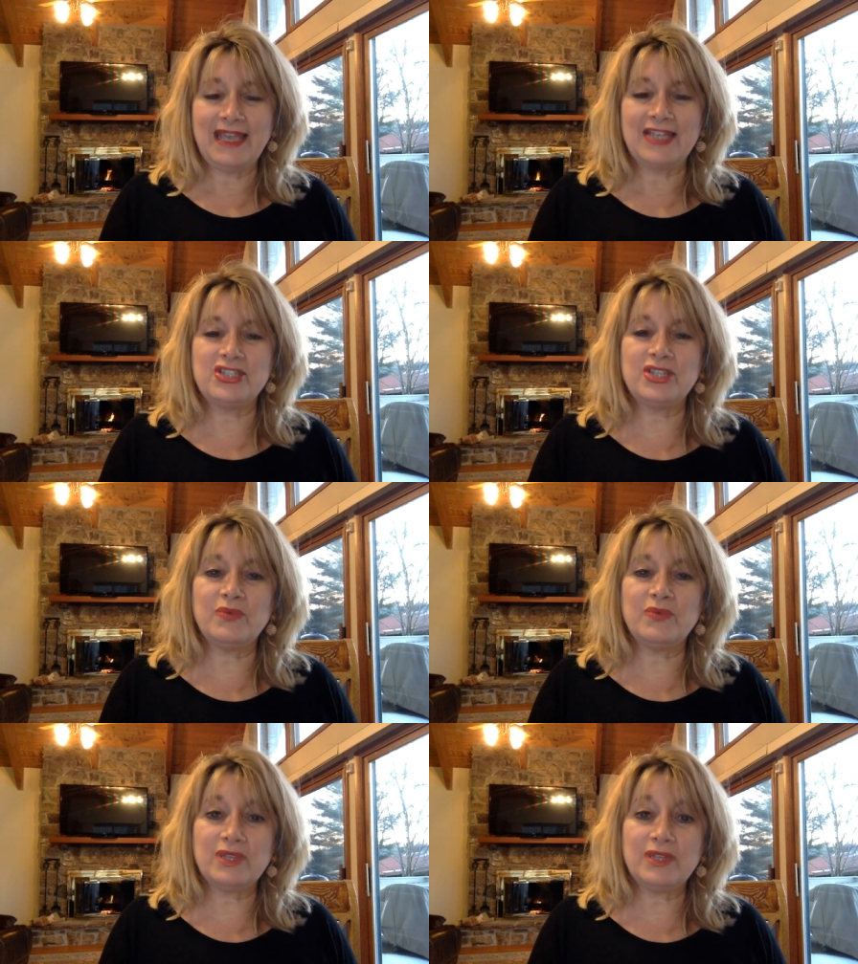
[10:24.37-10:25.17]
and
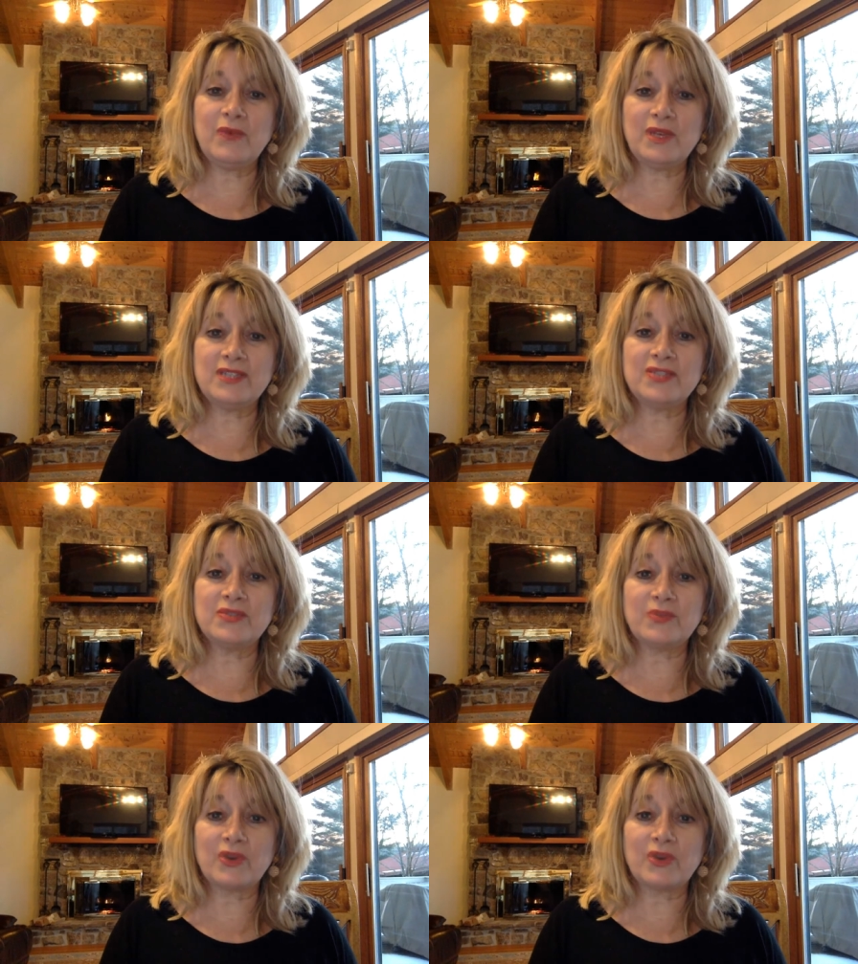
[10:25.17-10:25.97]
she really wanted to
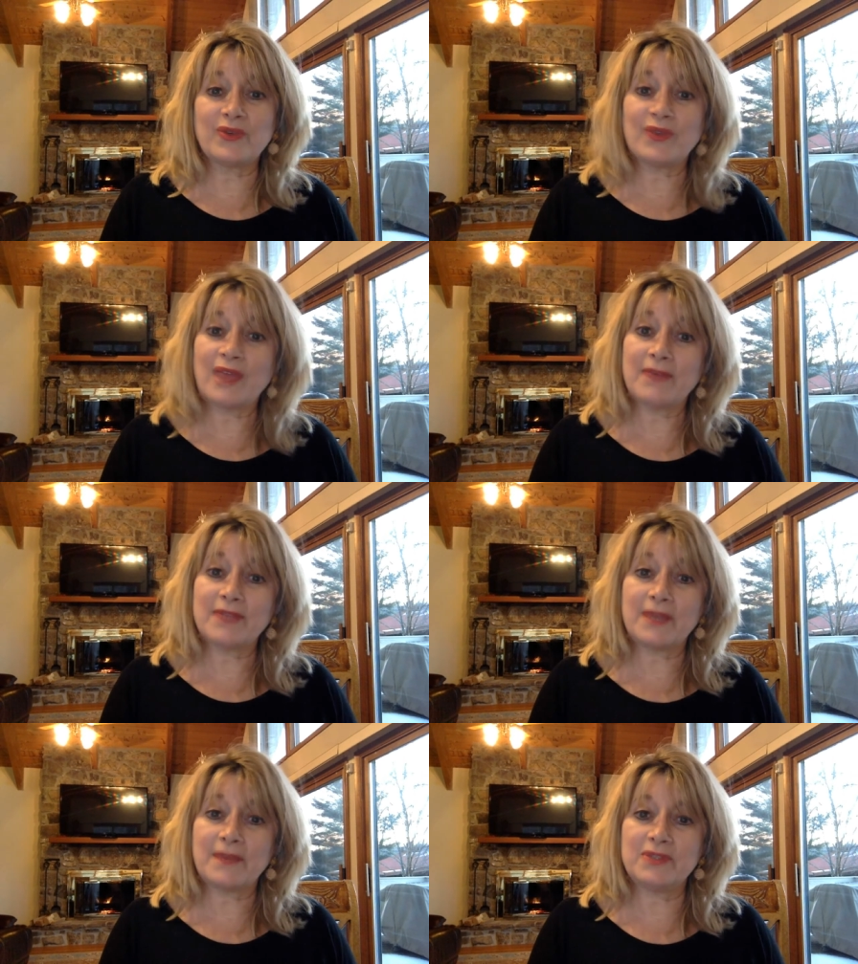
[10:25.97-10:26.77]
work on her
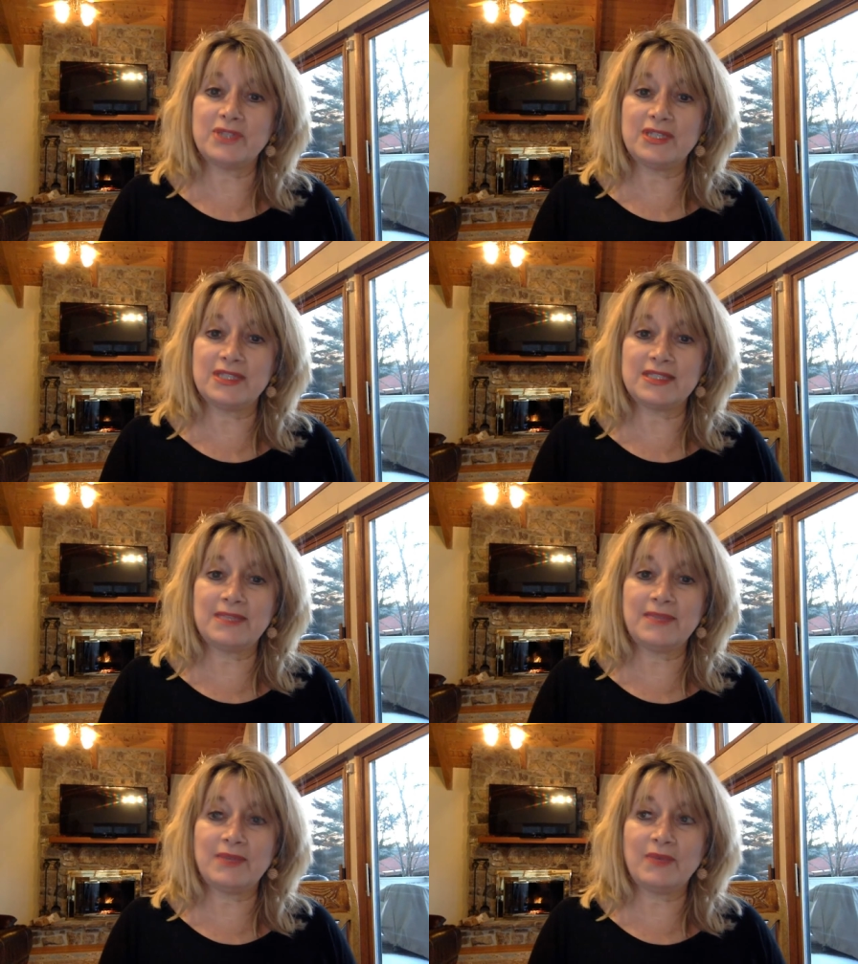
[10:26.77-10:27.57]
laptop, and she had
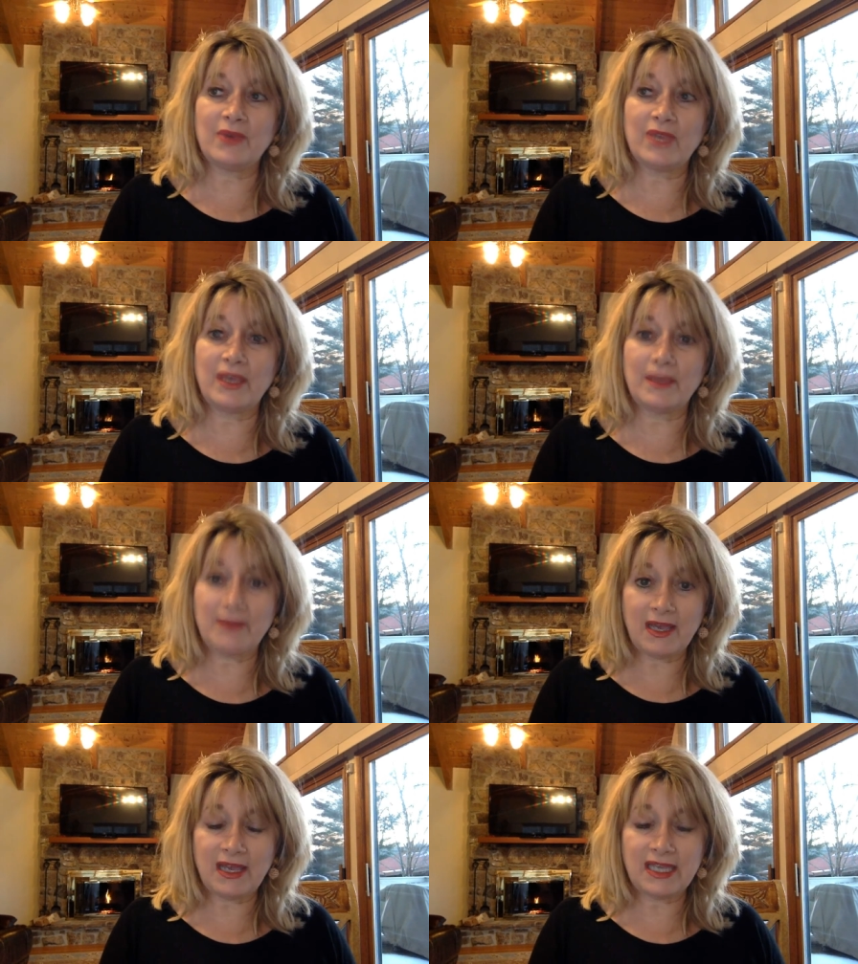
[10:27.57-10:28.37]
seen me working on
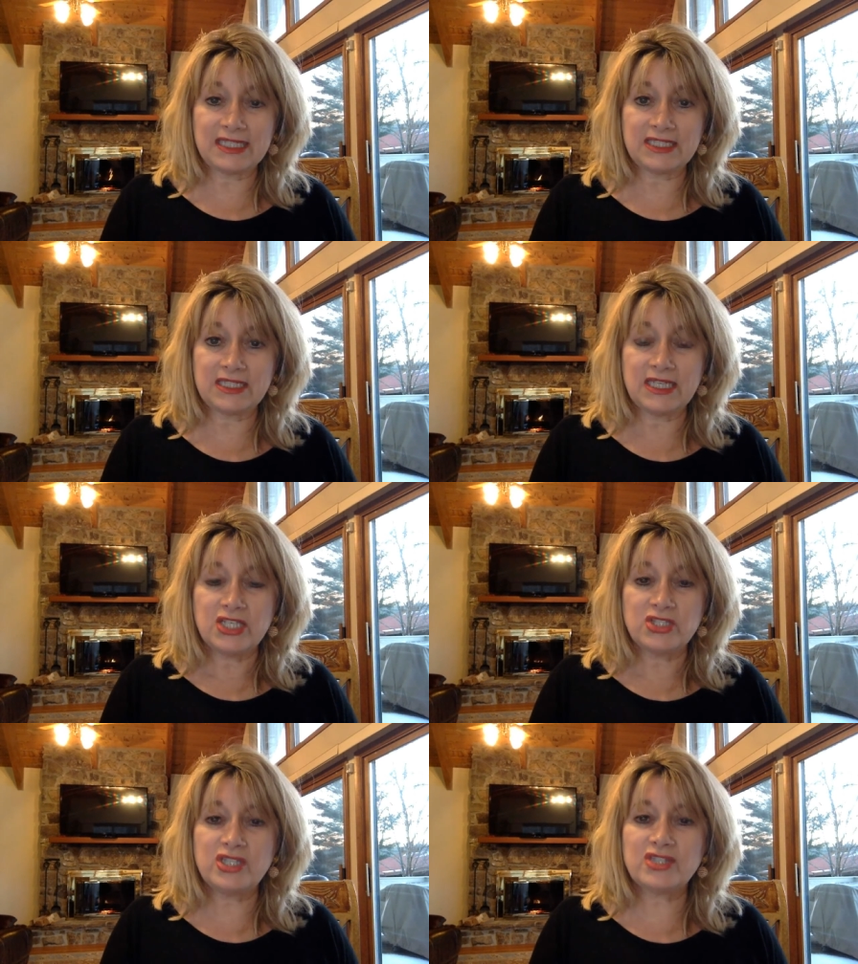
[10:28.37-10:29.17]
mine, and
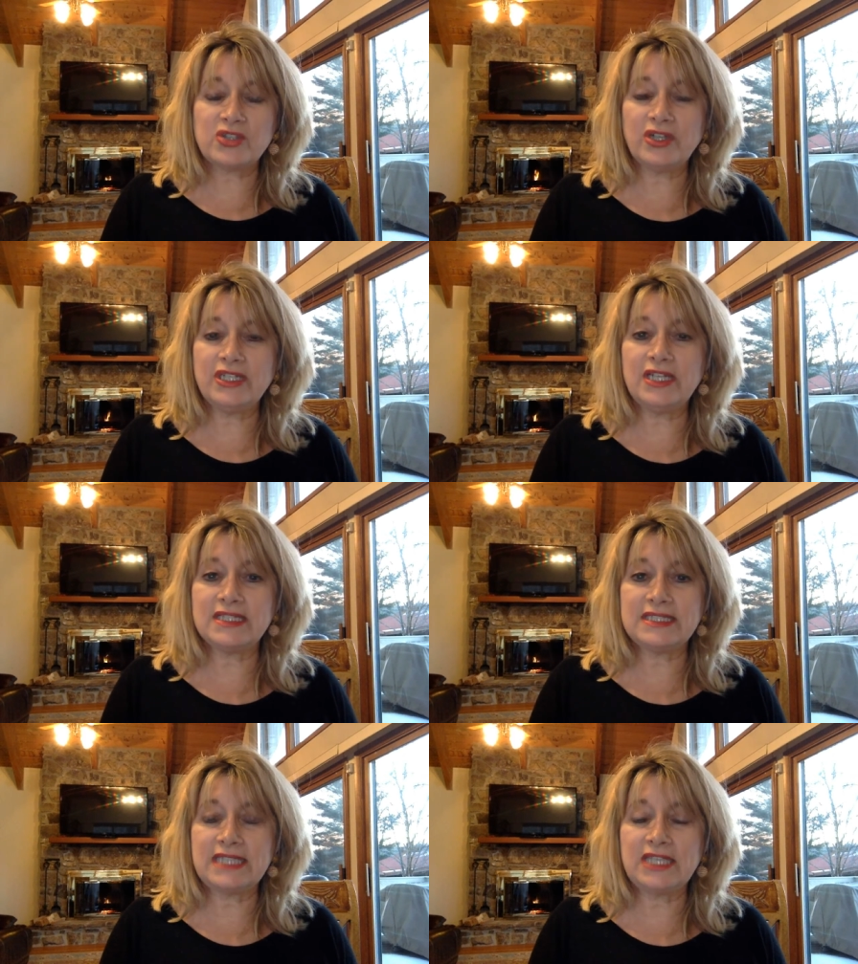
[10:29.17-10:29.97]
she started
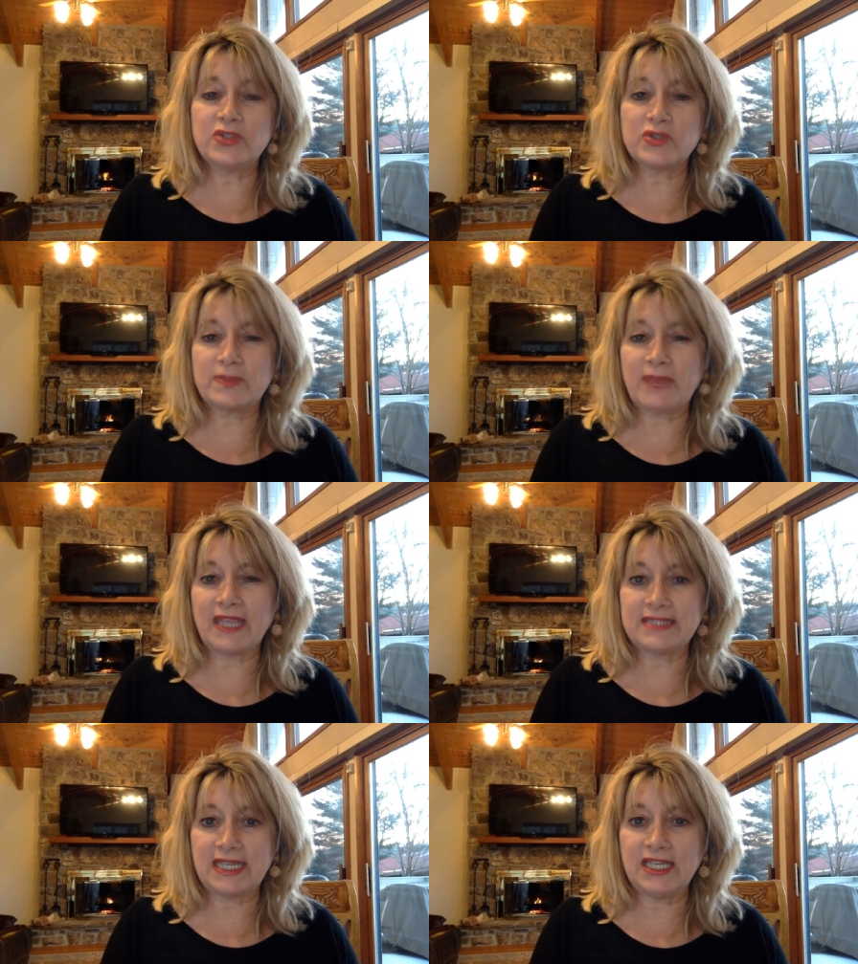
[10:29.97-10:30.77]
on
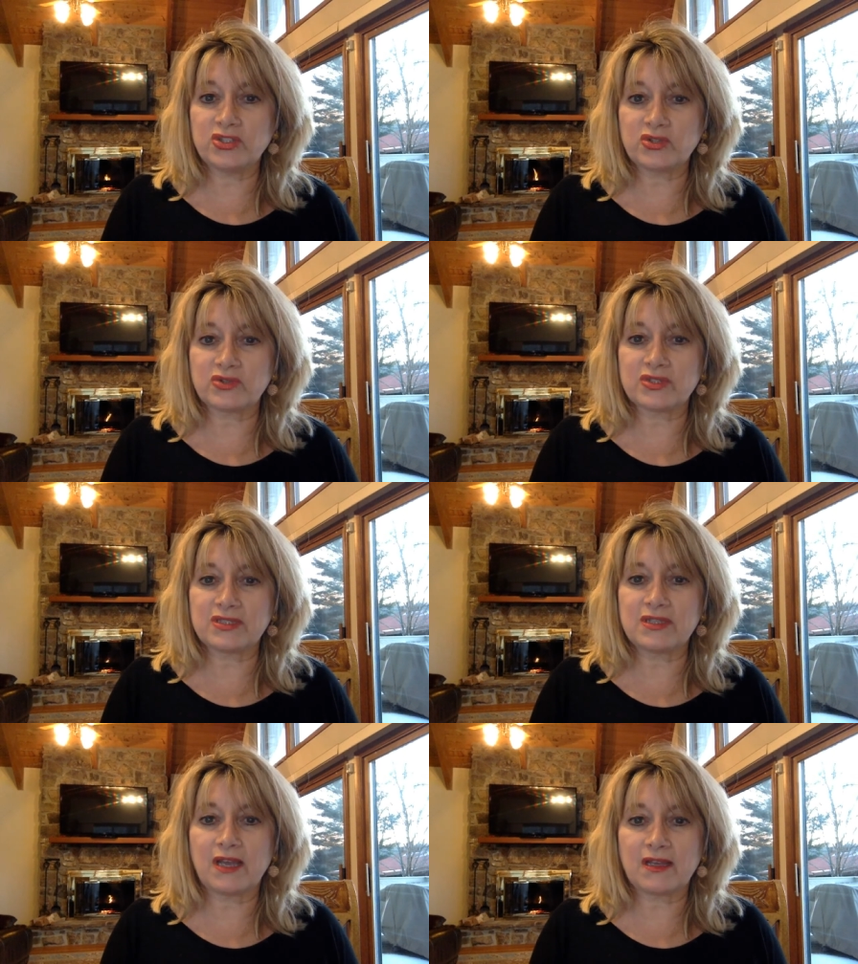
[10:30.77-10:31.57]

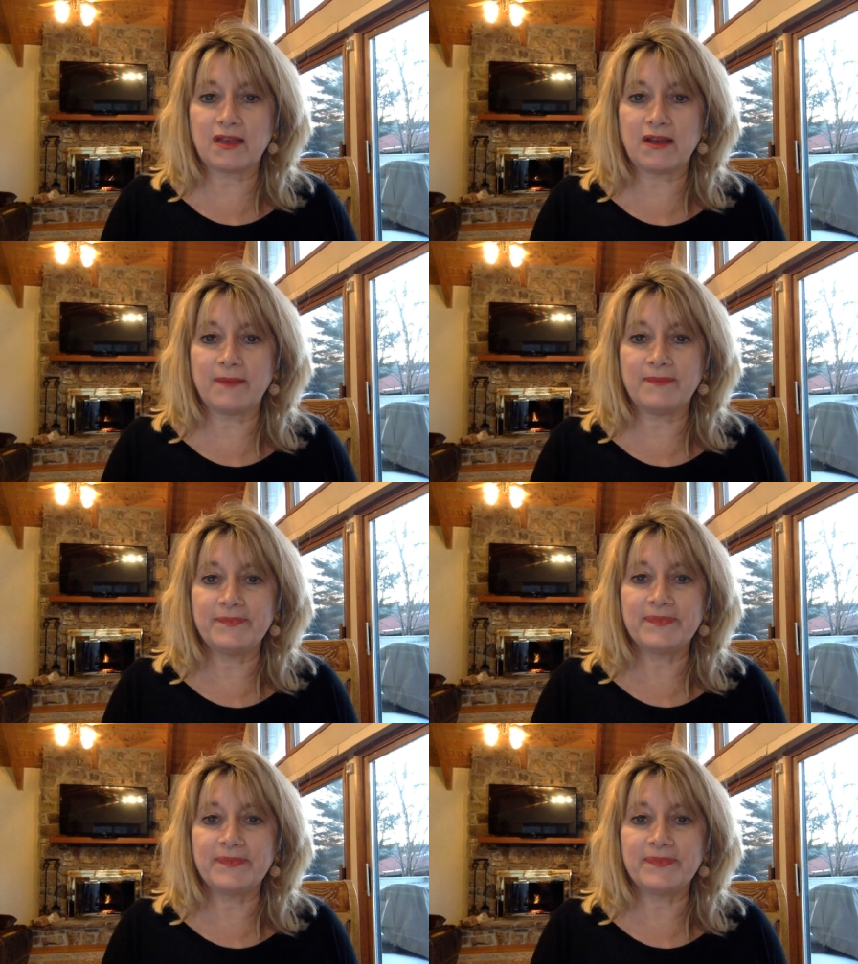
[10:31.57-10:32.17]
teacherspayteachers.com.